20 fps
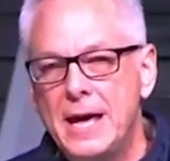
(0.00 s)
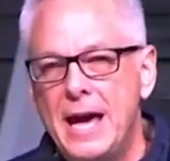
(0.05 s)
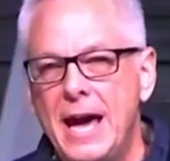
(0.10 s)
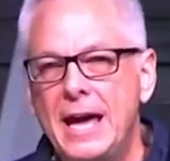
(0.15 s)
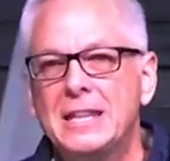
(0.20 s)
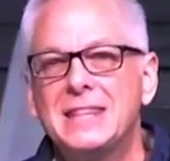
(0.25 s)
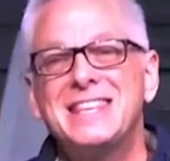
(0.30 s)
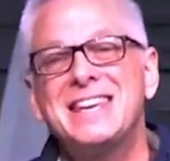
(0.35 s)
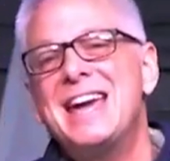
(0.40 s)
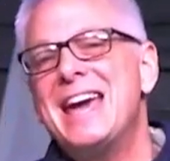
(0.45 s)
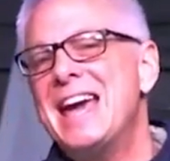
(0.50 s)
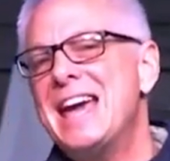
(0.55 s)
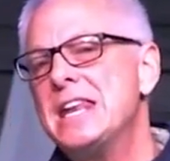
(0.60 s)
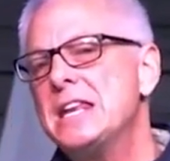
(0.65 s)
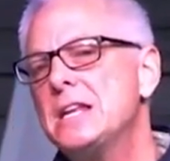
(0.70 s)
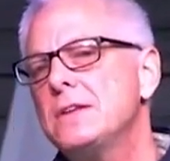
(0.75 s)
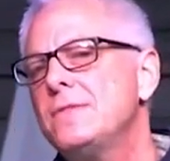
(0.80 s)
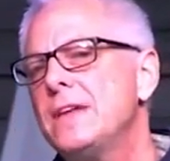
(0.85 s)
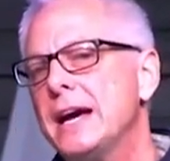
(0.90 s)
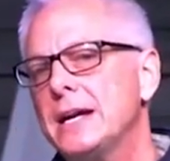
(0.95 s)
At the
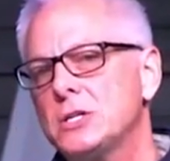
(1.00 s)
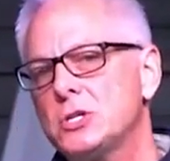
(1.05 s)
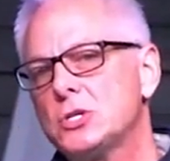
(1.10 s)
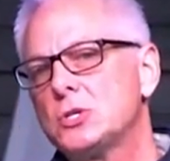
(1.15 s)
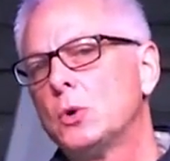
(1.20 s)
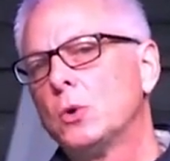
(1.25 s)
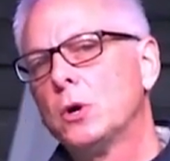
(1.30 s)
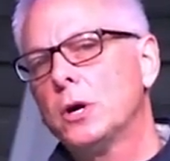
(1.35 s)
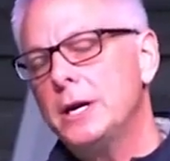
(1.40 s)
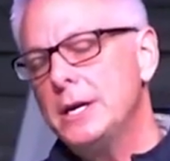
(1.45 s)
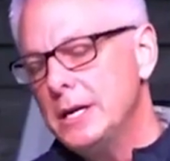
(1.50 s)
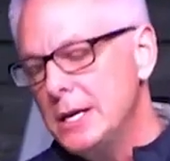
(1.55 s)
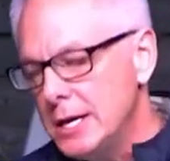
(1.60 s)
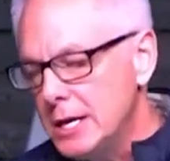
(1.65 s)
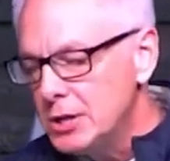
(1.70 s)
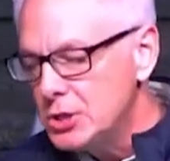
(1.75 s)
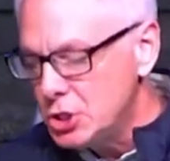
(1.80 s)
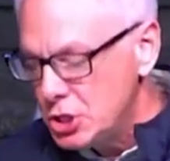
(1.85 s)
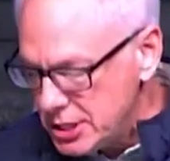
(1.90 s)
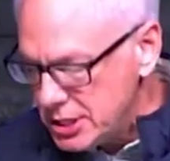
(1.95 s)
end of that story,
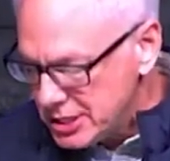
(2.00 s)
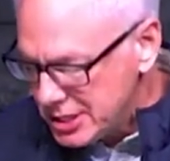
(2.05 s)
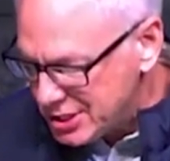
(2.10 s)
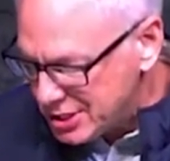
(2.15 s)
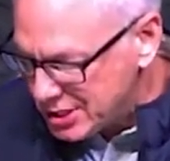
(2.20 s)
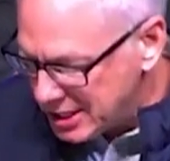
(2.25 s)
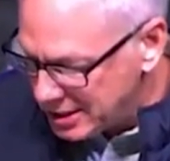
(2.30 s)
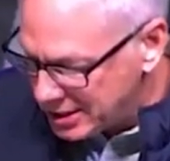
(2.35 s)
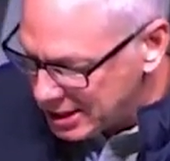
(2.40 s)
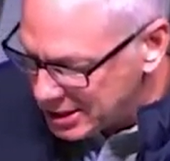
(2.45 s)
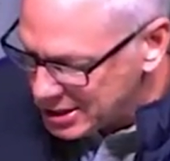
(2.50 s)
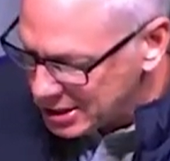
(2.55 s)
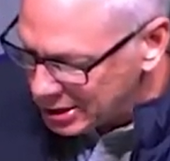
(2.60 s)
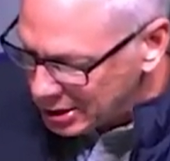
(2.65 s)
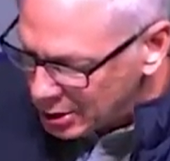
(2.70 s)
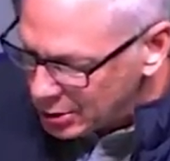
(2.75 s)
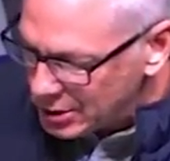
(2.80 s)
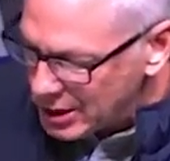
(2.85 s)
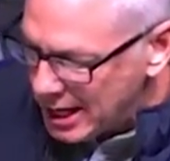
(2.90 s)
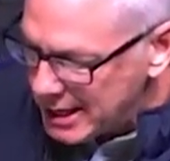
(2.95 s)
Jesus said this
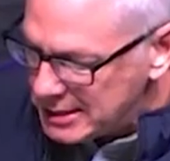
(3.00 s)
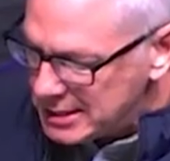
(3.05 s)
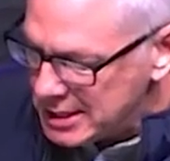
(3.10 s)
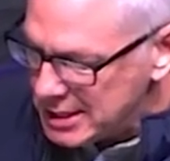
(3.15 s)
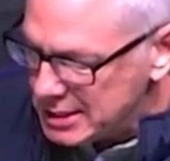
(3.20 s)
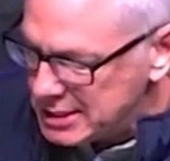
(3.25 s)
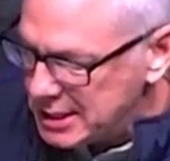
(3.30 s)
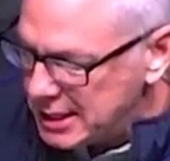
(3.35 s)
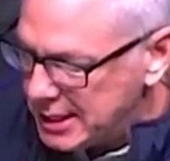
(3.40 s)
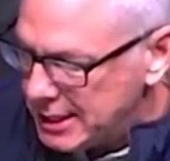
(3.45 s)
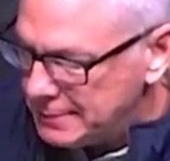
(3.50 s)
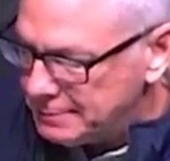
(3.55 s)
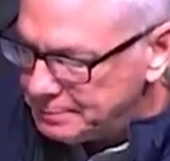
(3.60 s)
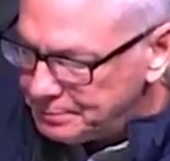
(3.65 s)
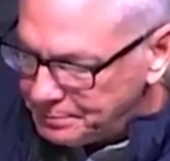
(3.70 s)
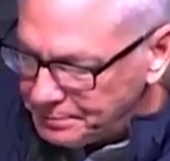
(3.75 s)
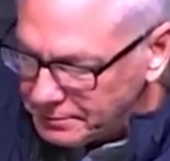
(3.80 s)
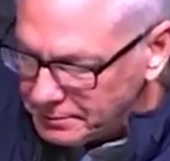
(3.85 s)
in Luke 19:10. He